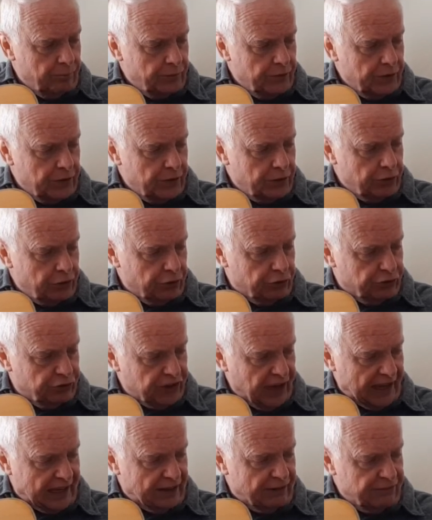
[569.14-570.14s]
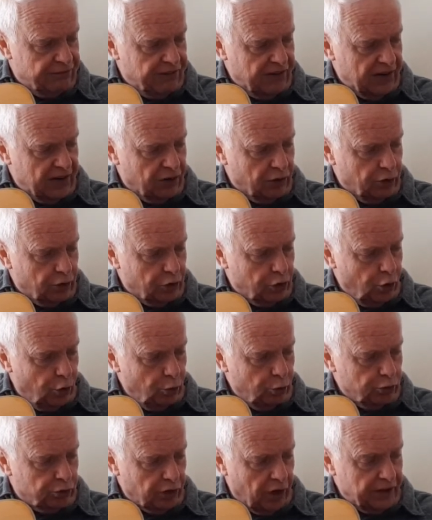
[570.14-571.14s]
Your second finger
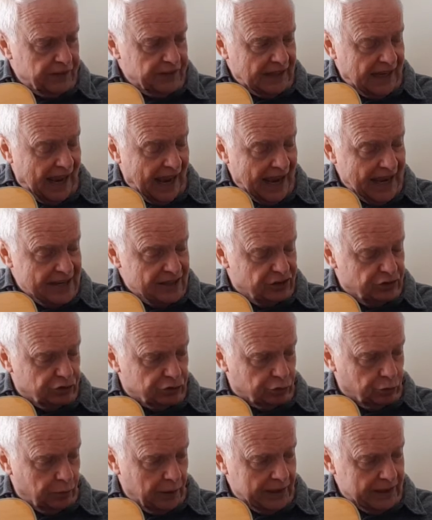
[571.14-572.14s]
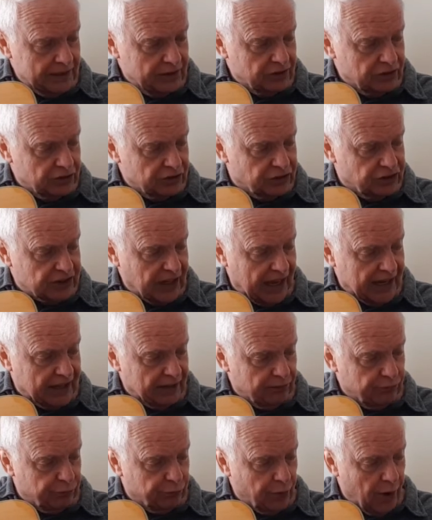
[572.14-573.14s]
goes on the A string,
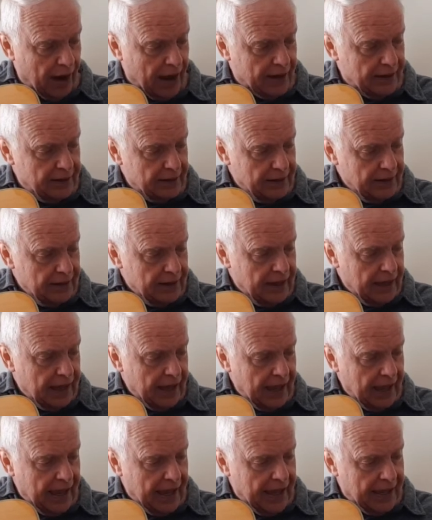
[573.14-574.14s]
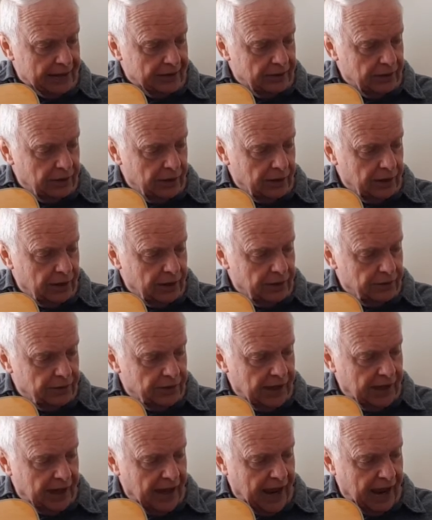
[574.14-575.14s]
second fret, and
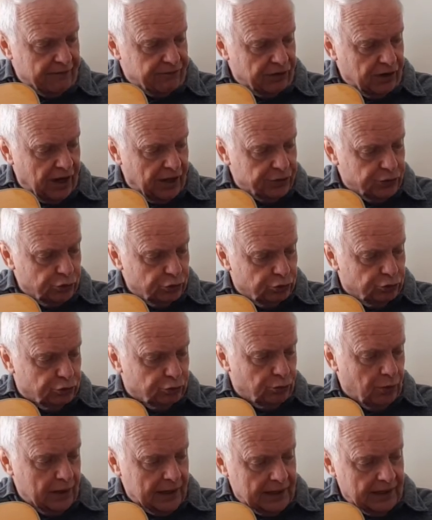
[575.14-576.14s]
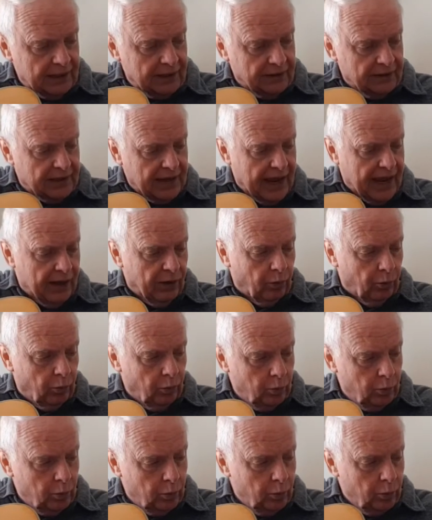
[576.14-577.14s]
every other string down.
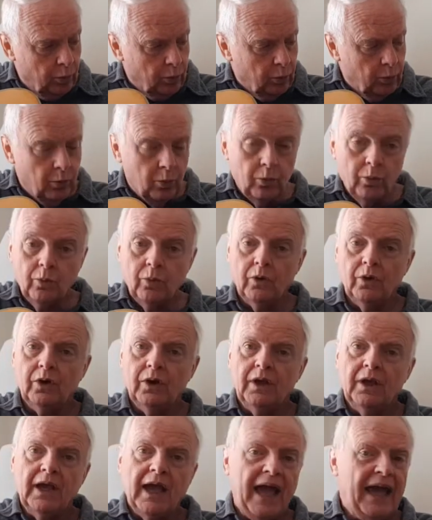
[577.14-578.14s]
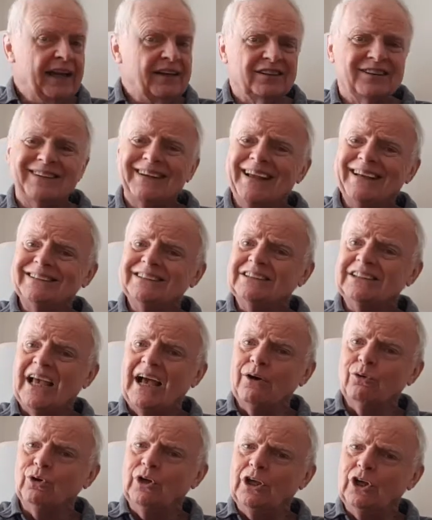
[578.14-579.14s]
And it's a nice
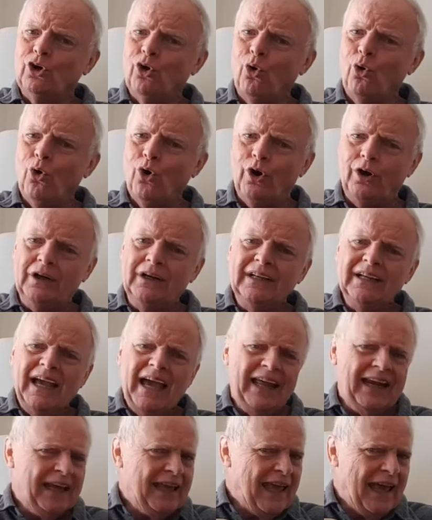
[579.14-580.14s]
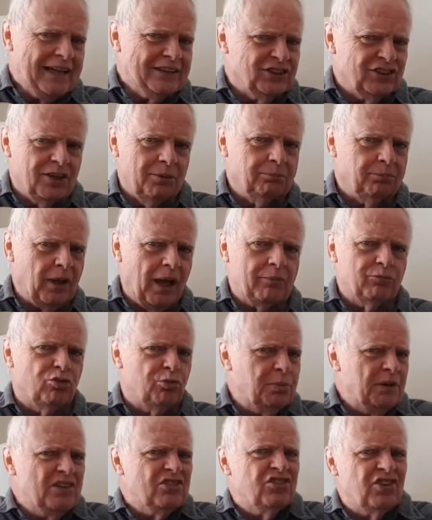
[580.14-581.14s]
sounding chord. And it can sometimes
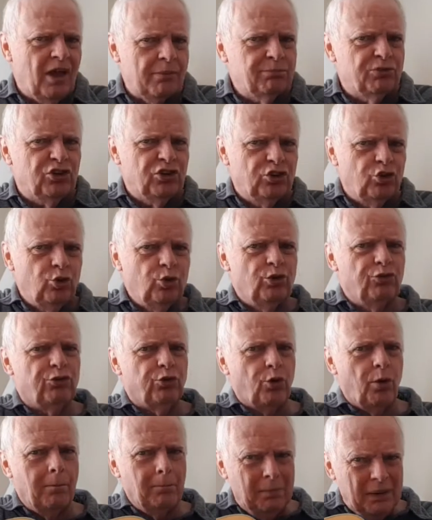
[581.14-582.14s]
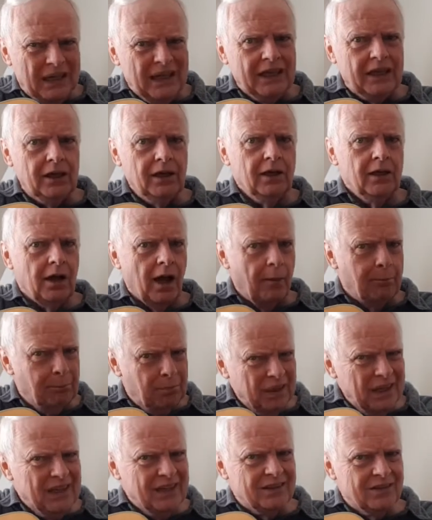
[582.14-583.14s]
be substituted for a B. A
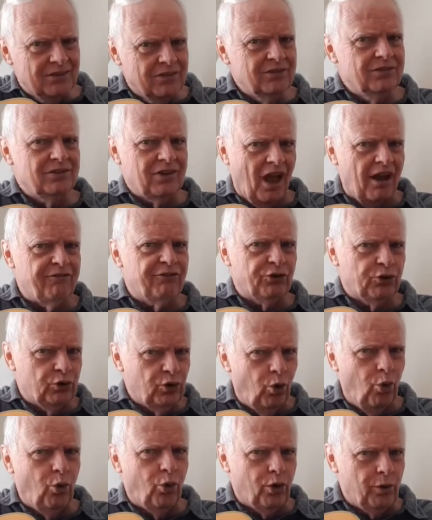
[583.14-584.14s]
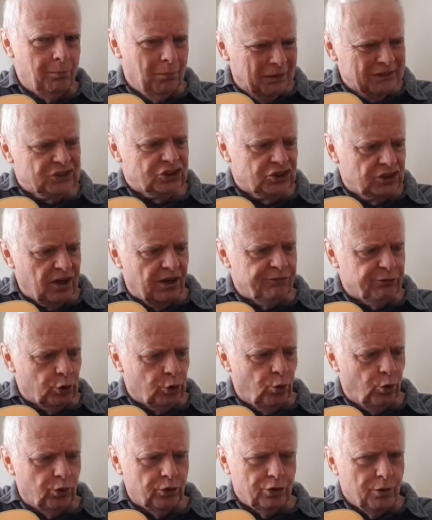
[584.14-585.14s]
B is a tougher chord, much tougher
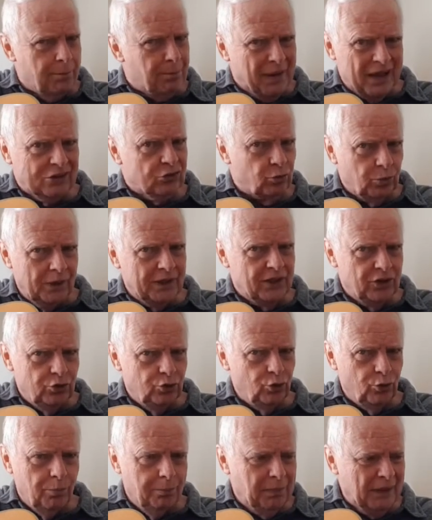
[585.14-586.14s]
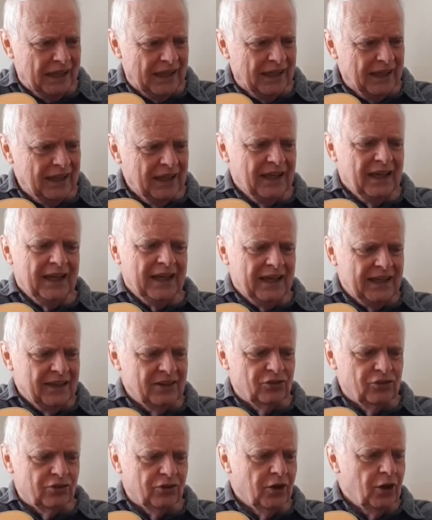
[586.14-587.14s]
chord. The best way to do a B
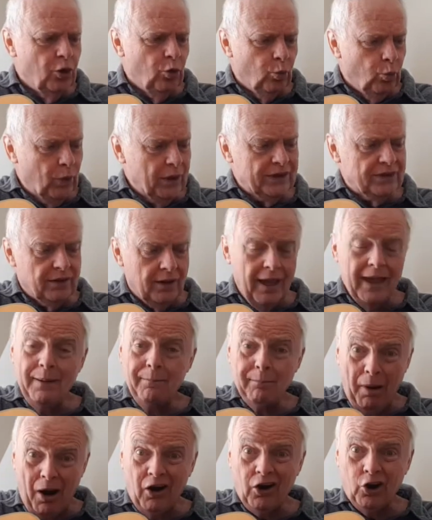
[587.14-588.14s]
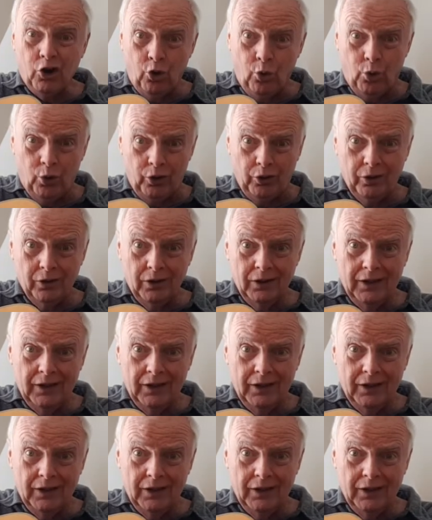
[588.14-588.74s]
is with a bar chord.